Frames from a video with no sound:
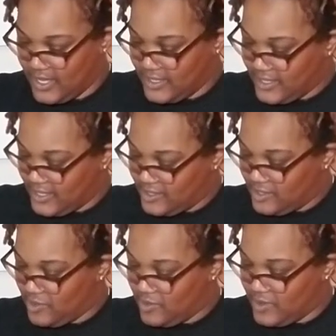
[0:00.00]
See, it's
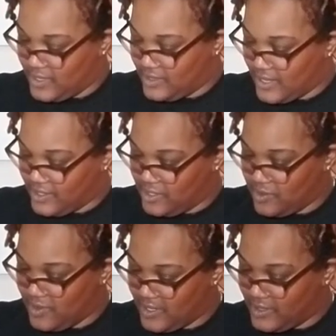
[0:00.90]
too, it's the
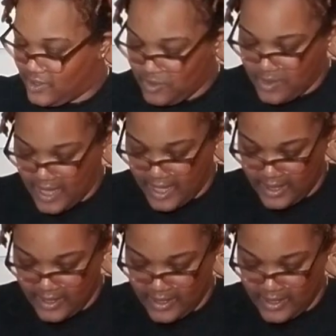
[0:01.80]
two is too high.